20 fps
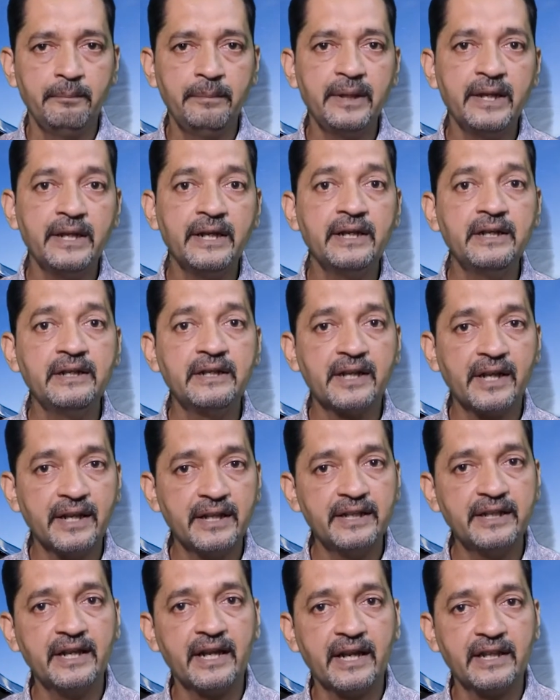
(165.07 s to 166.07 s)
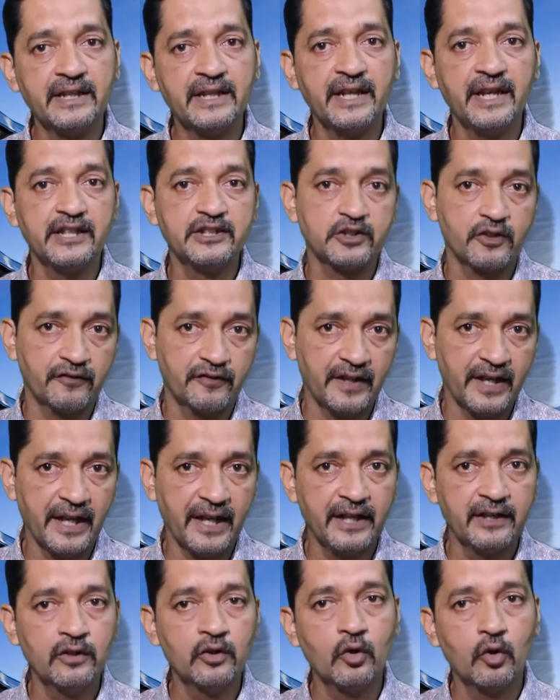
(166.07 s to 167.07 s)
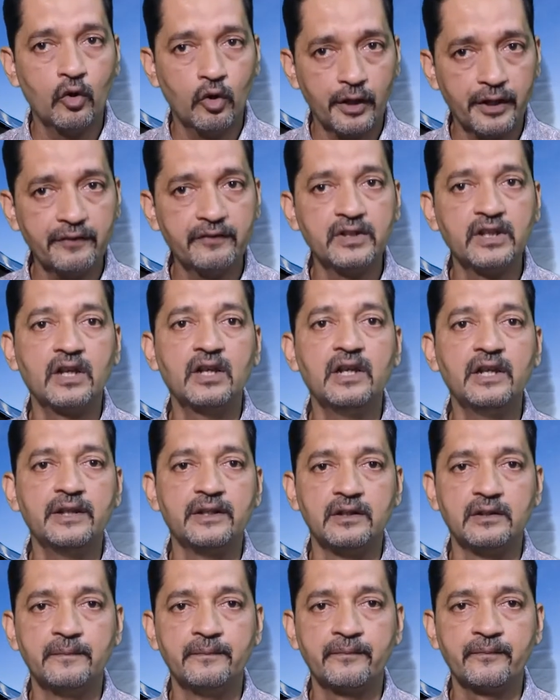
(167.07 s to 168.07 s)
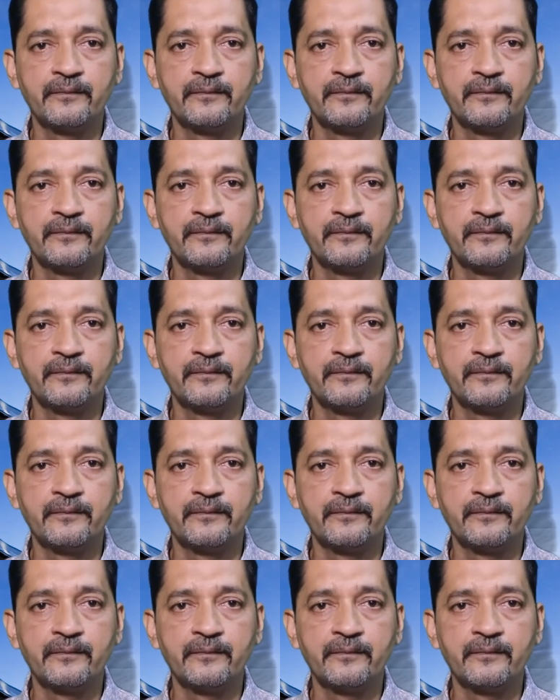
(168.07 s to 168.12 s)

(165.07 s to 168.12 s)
begin training at the age of 10 or even earlier.